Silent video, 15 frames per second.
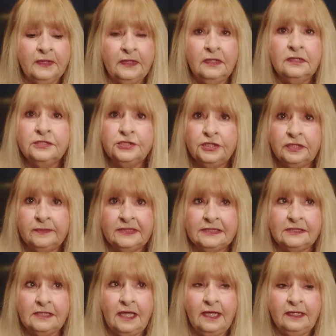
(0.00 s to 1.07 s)
a legitimate
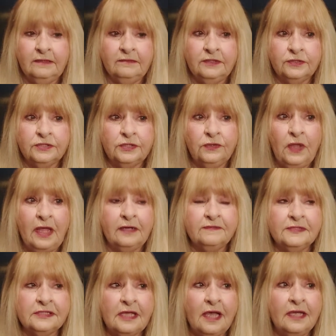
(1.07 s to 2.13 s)
site. There's a lot of
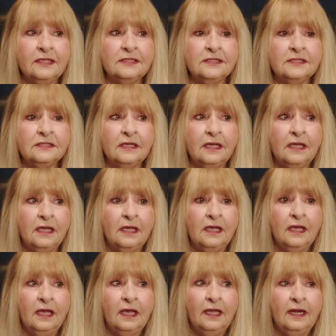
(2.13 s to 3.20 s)
sites,
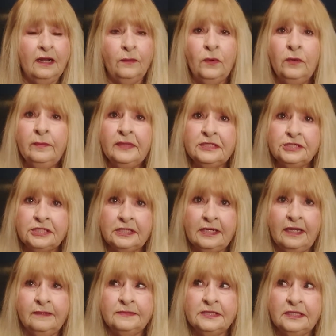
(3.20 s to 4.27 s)
and I won't mention
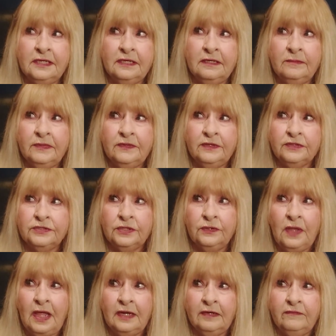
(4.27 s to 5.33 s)
names again, but there's a
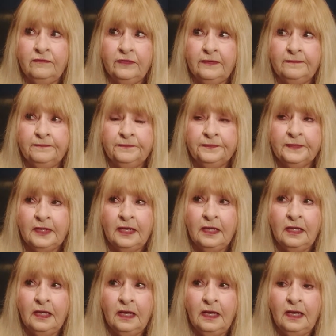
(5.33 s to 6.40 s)
lot of them
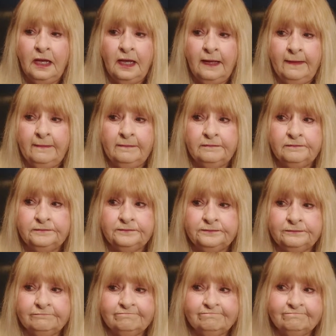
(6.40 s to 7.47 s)

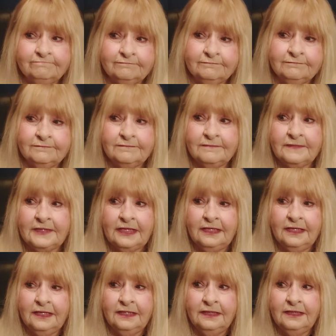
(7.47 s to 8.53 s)

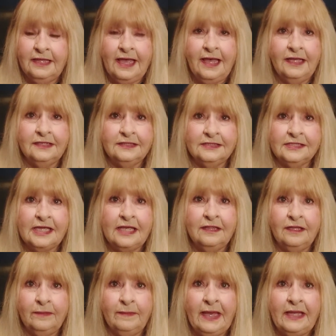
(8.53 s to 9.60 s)
that say
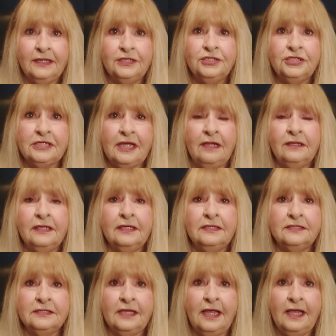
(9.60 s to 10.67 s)
they manage
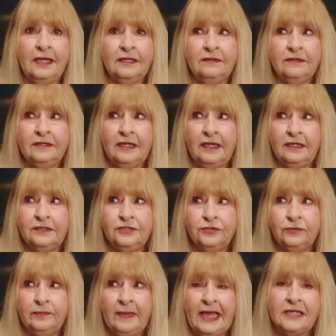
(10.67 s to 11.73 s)
talent and they
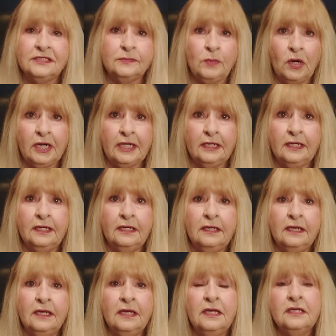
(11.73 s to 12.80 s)
do mass
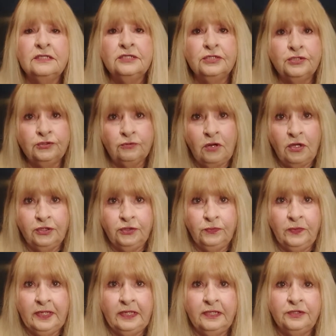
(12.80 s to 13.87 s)
marketing to draw
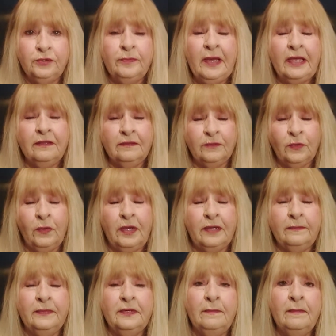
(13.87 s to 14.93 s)
you in. You pay them quite a
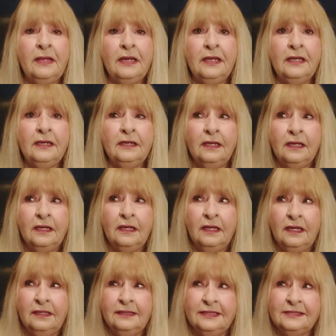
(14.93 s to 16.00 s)
bit of money,
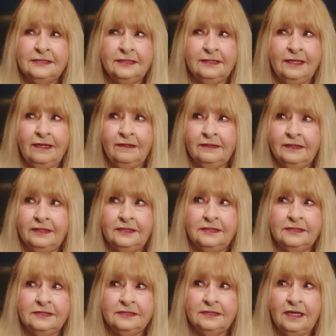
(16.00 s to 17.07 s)
and they send out
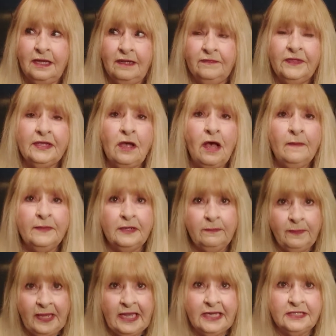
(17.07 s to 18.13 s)
these, they copy and
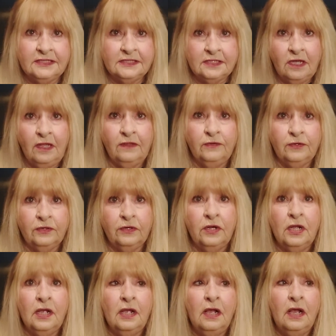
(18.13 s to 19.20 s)
paste other
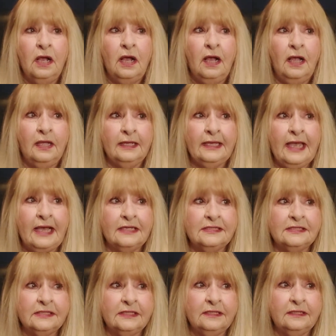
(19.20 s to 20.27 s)

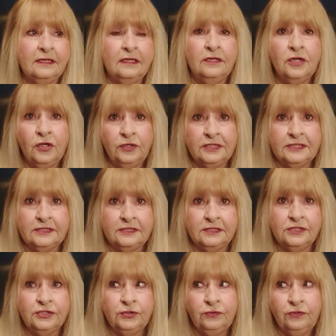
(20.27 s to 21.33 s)
casting
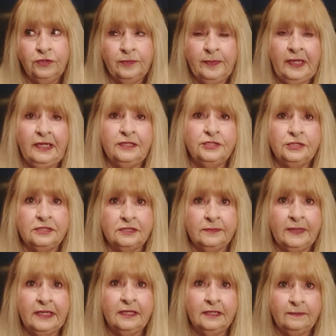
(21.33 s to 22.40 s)
notices to their pages to
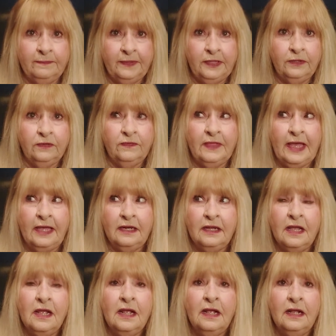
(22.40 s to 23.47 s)
make it appear that
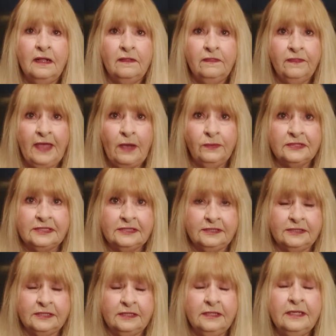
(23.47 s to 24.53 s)
that was
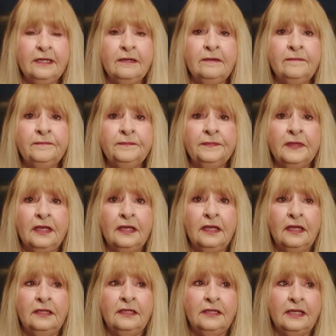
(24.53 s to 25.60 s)
sent to them,
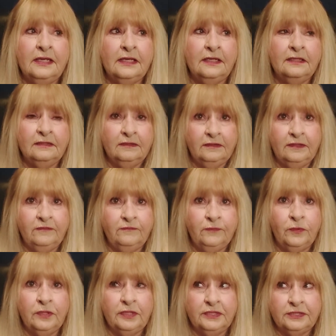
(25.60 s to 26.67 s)
and then they can then
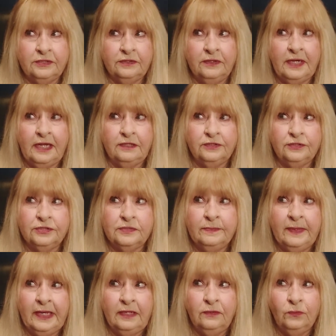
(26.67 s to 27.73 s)
forward it to their actors.
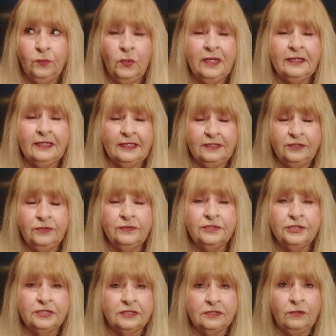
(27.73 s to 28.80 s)
But what they do
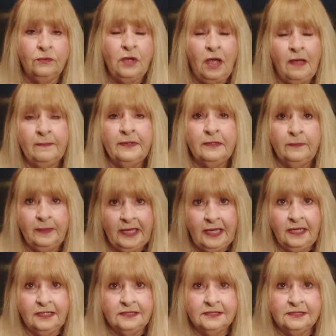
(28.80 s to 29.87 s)
is just go copy and
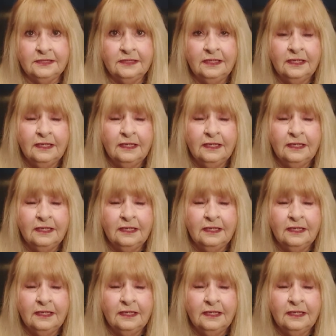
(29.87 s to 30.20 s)
paste.